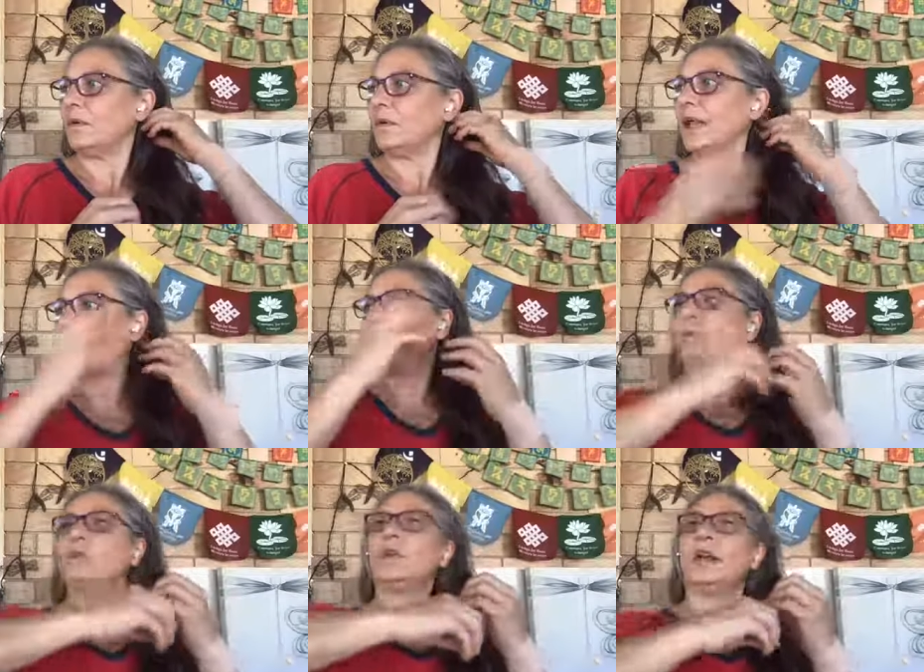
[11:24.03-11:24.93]
can
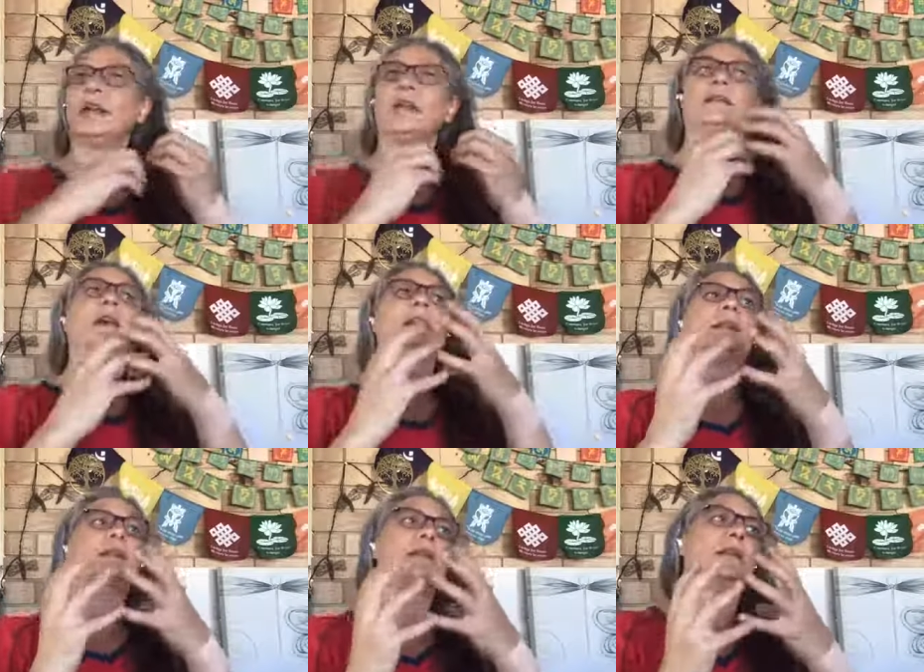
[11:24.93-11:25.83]
look at it that
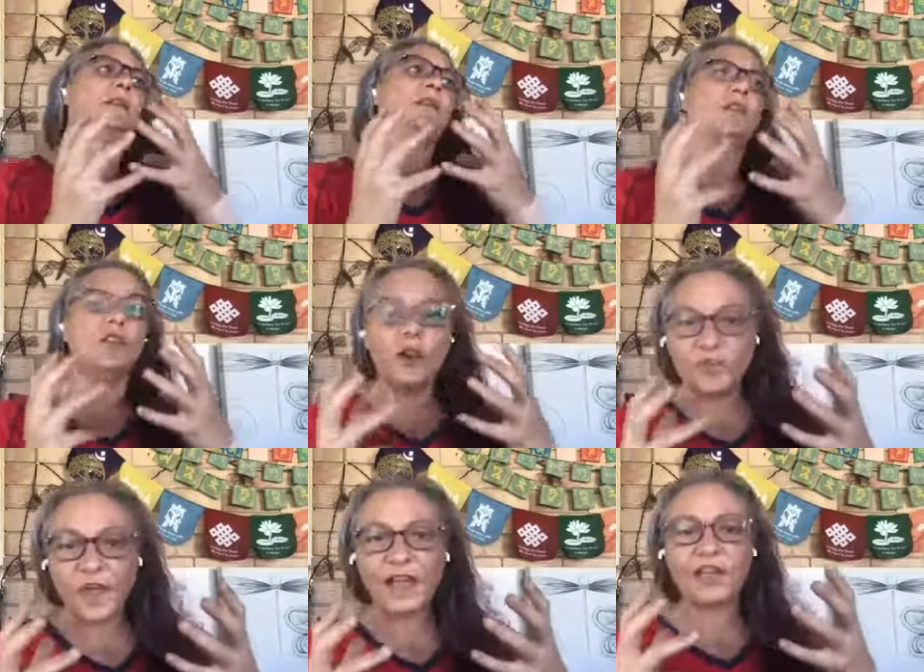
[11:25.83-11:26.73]
it's not
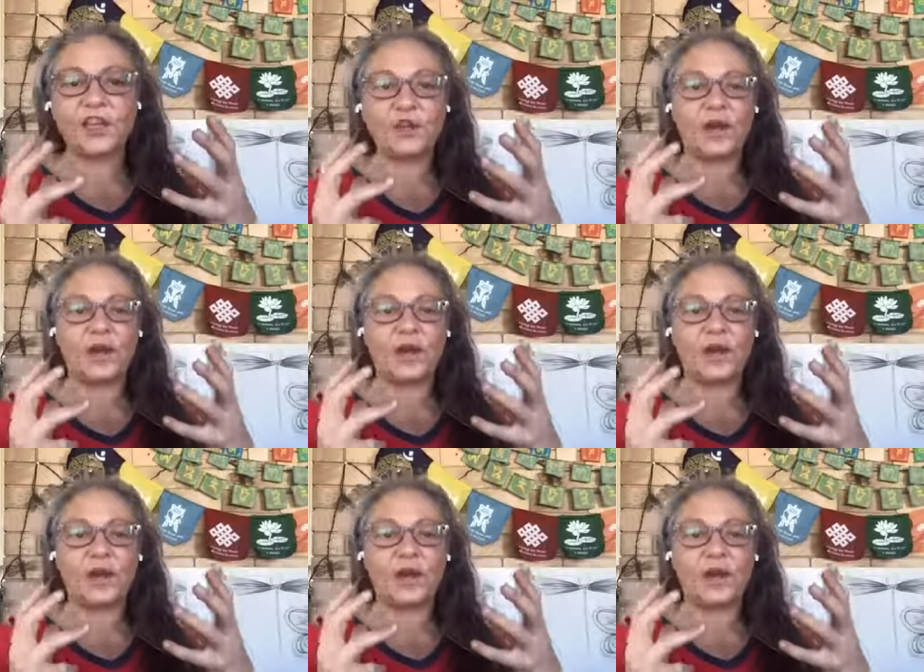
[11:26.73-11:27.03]
value,